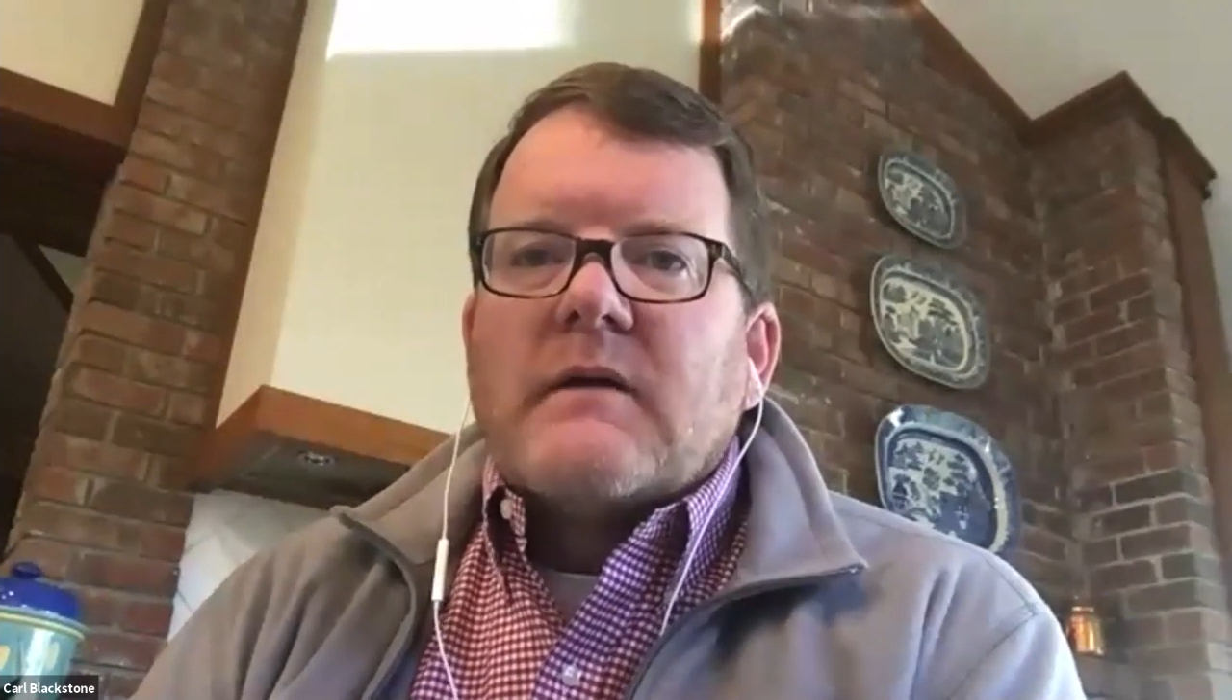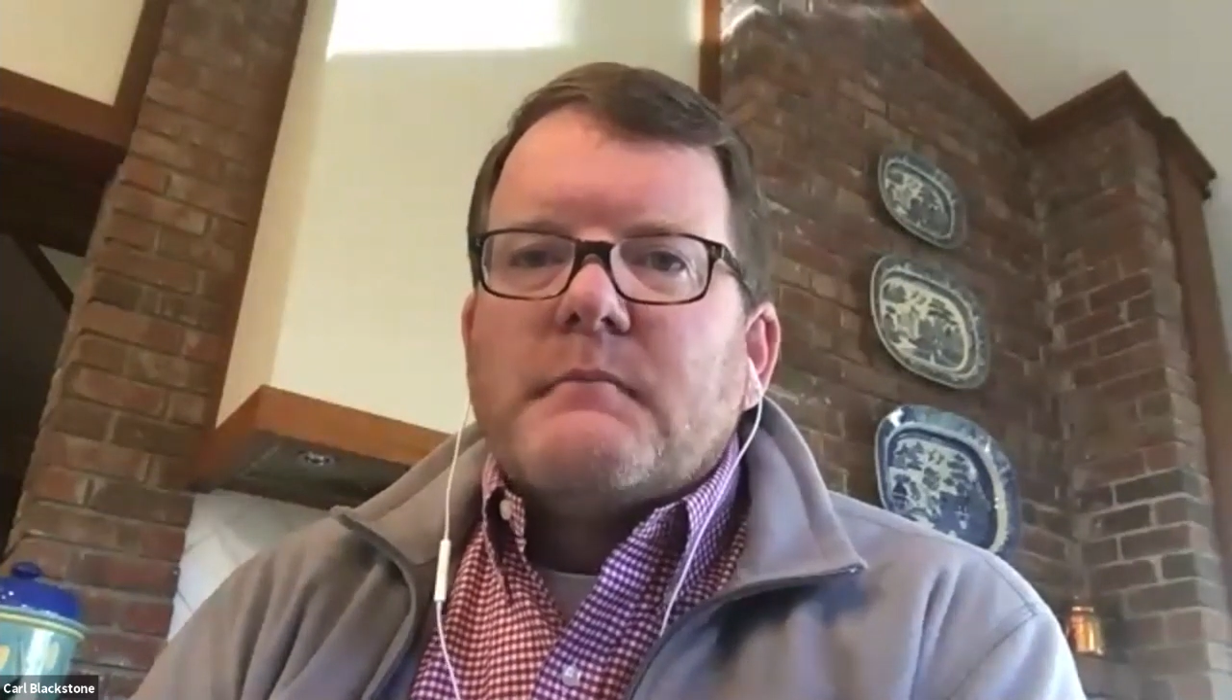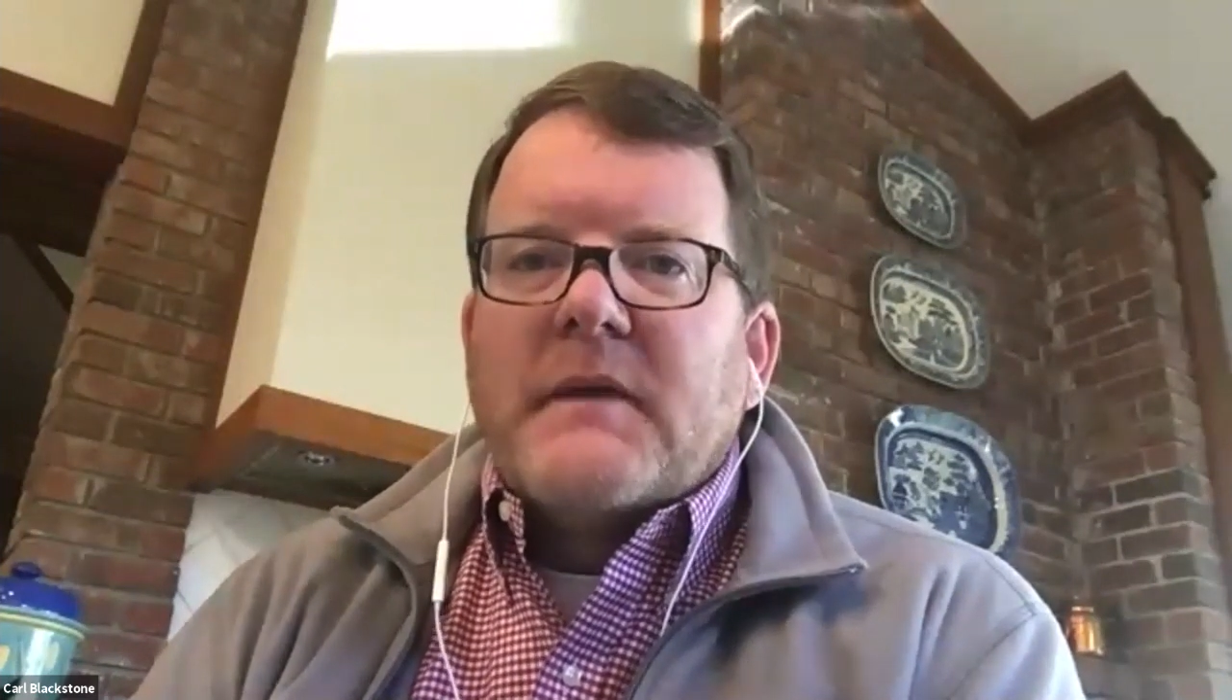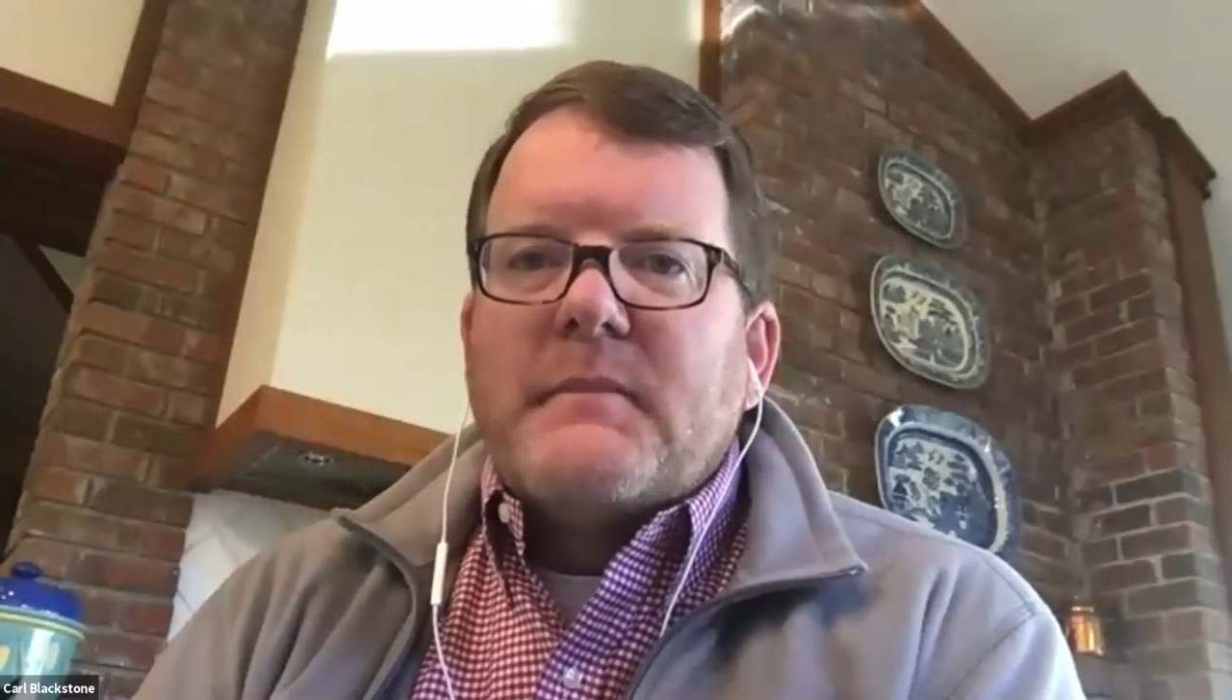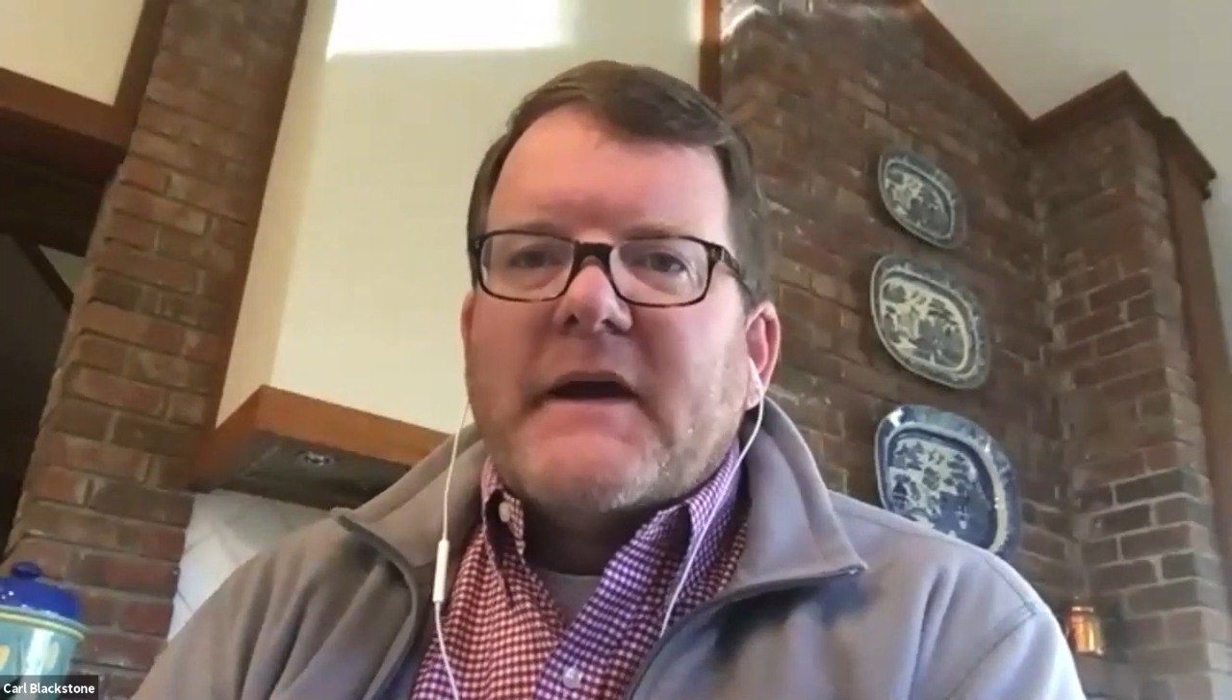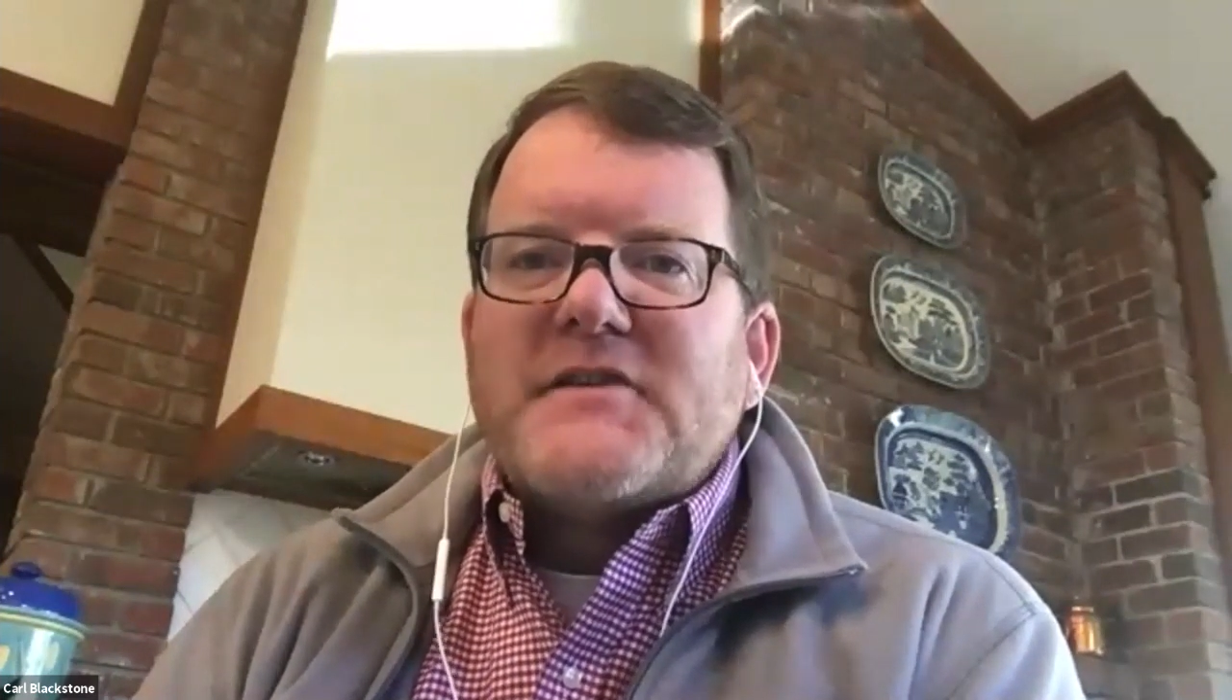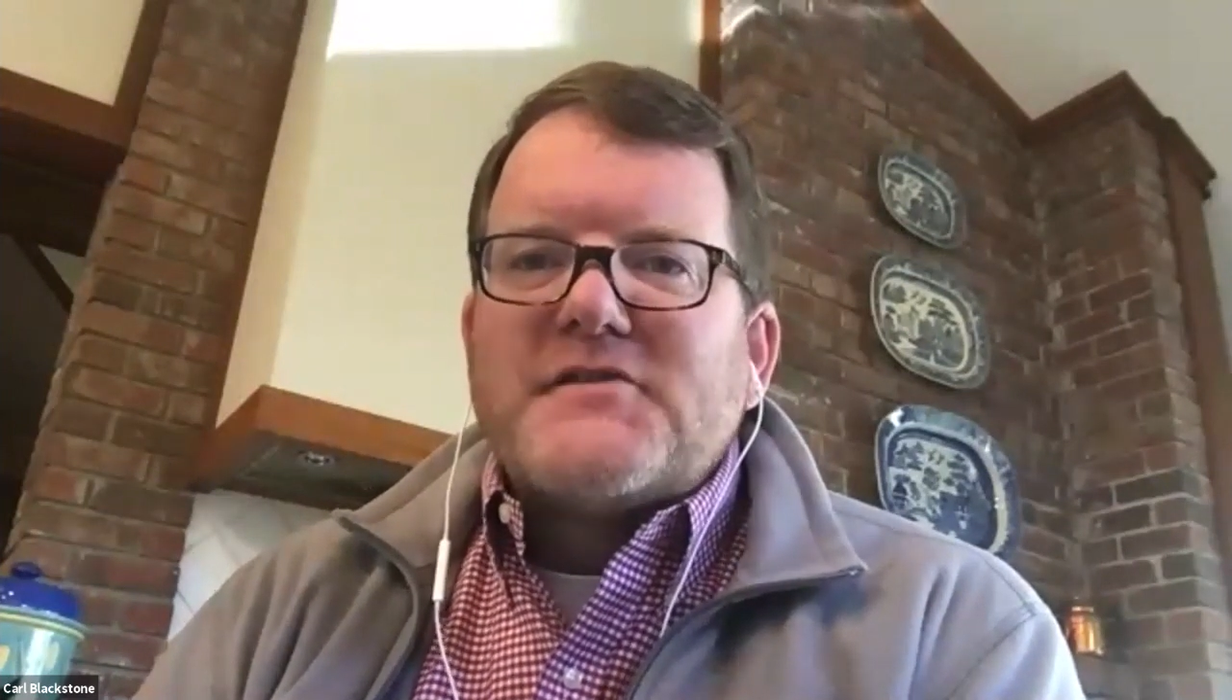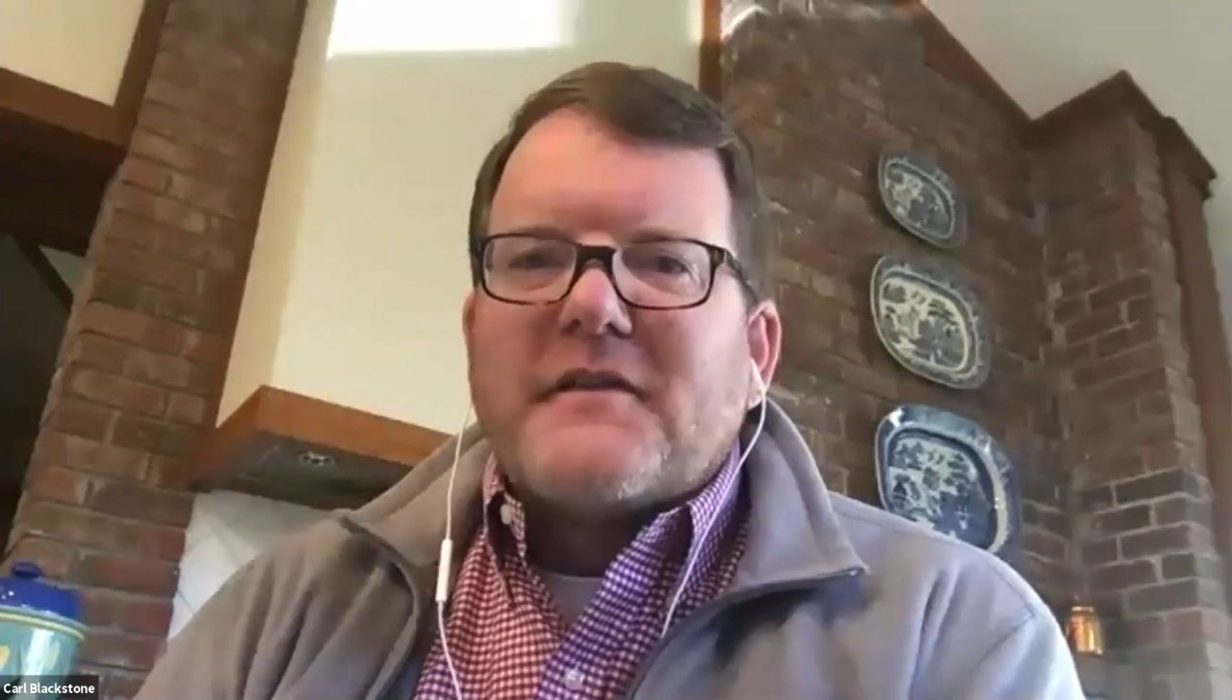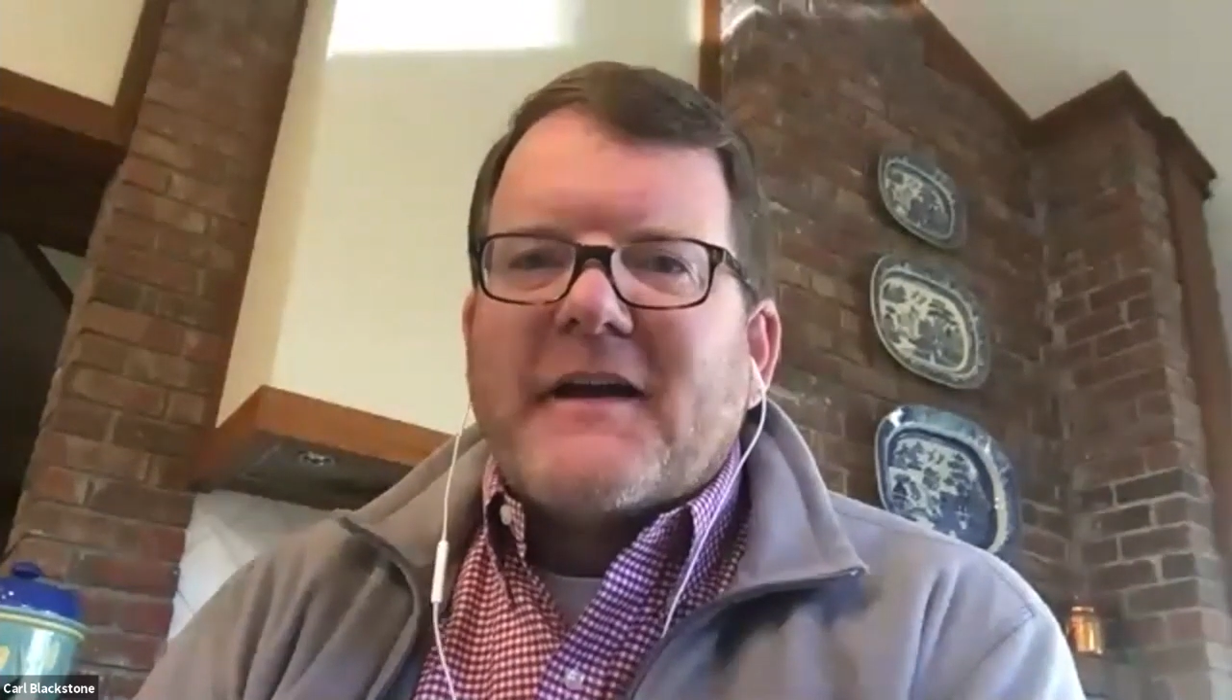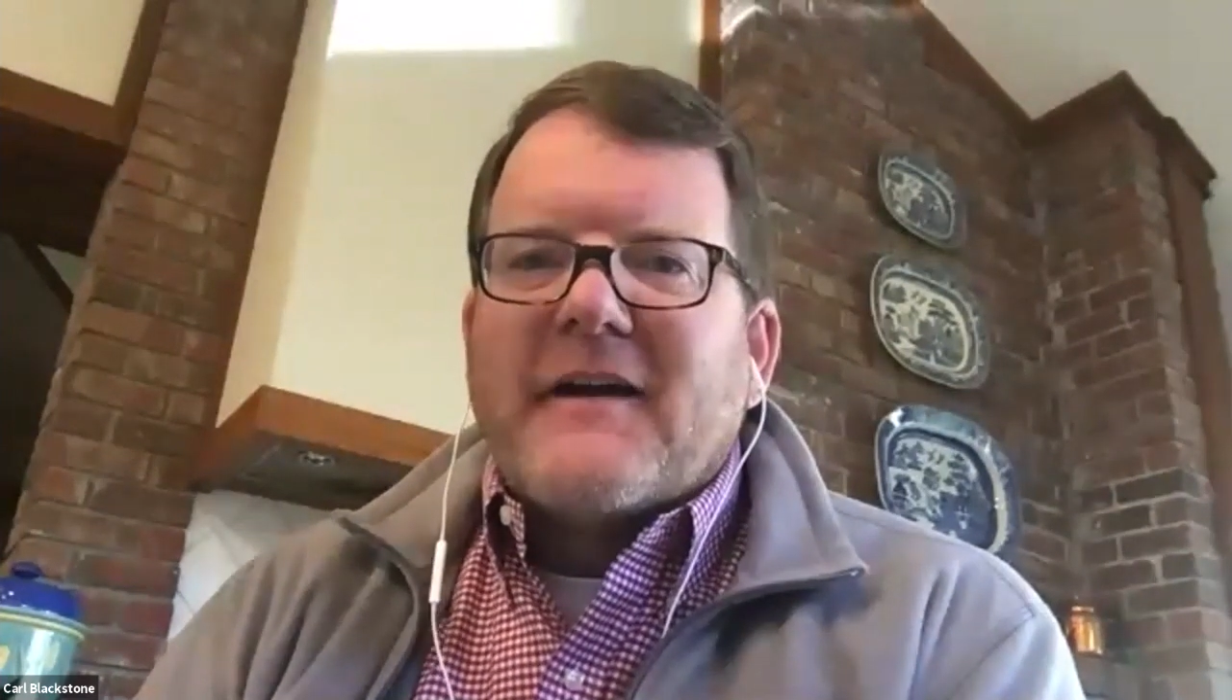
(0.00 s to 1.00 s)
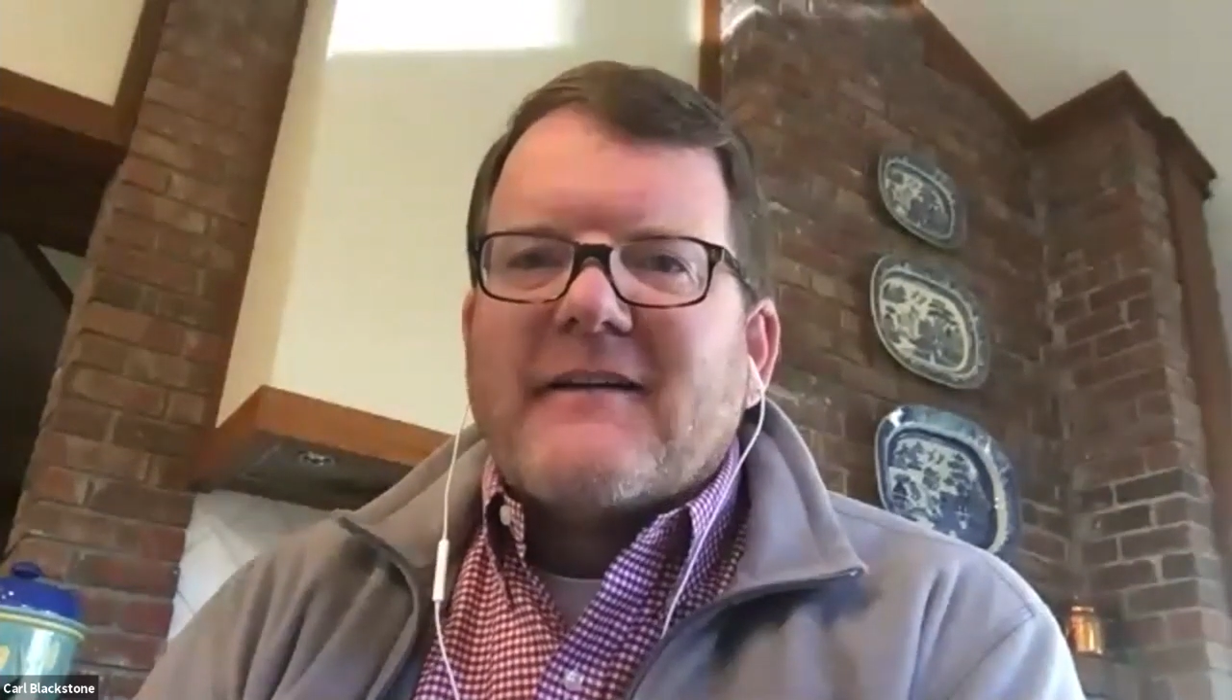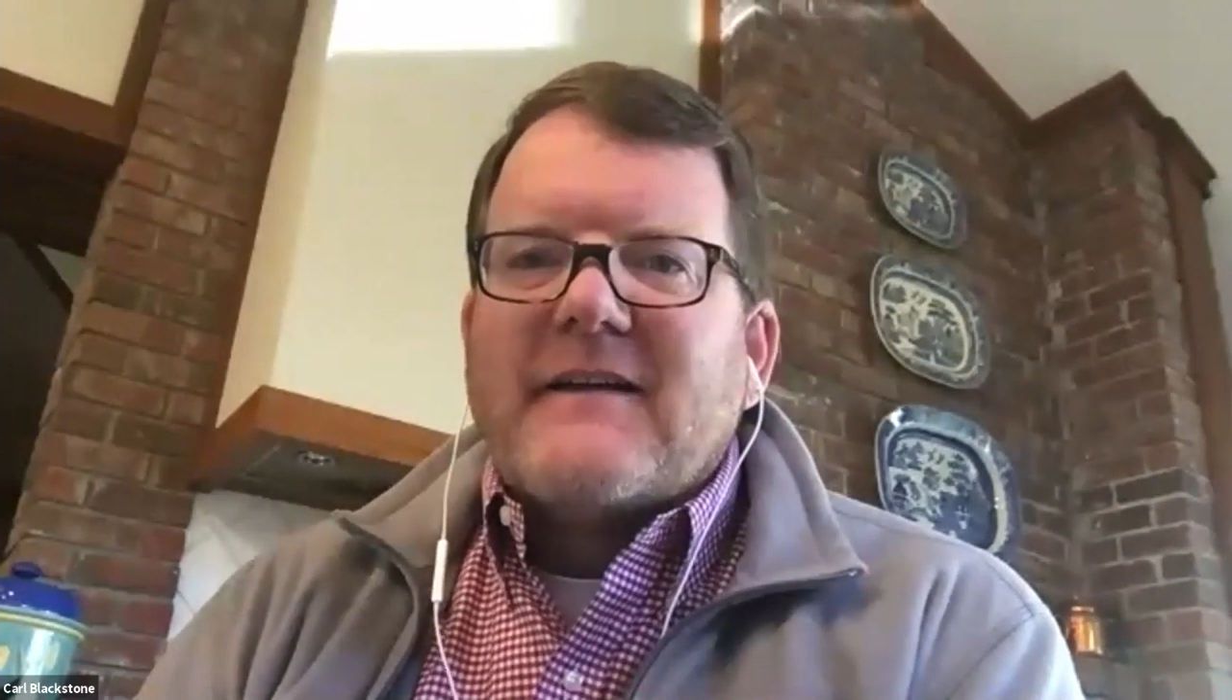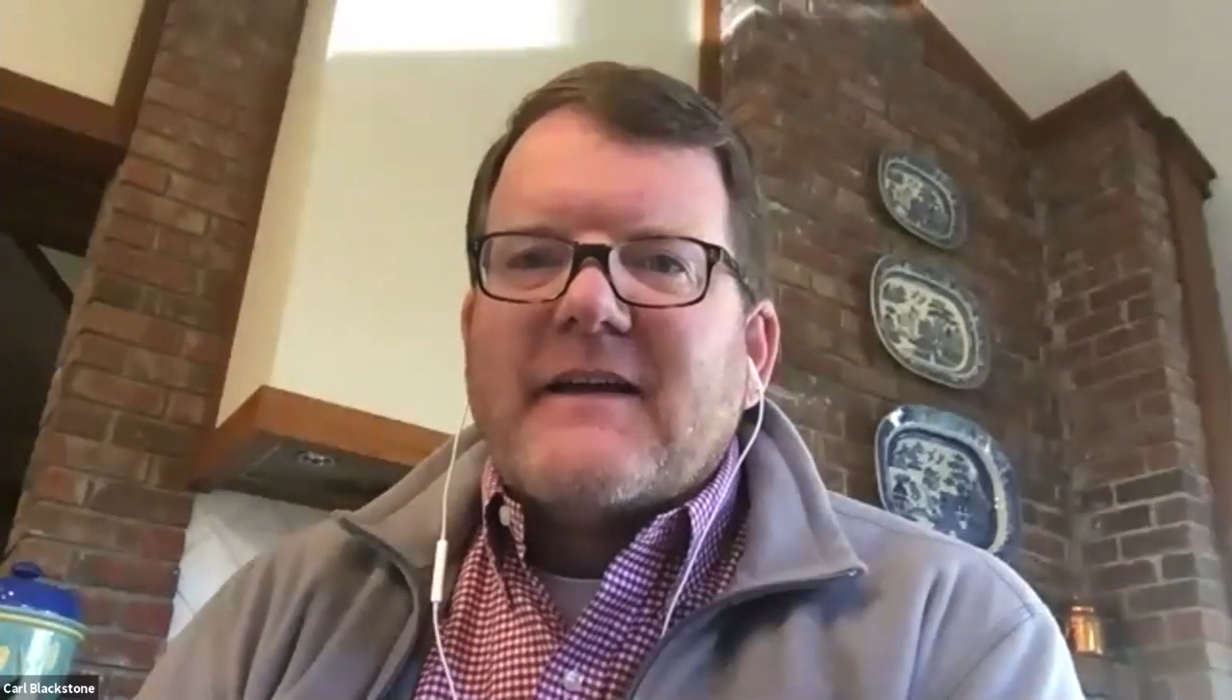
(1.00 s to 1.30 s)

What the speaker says: be patient there,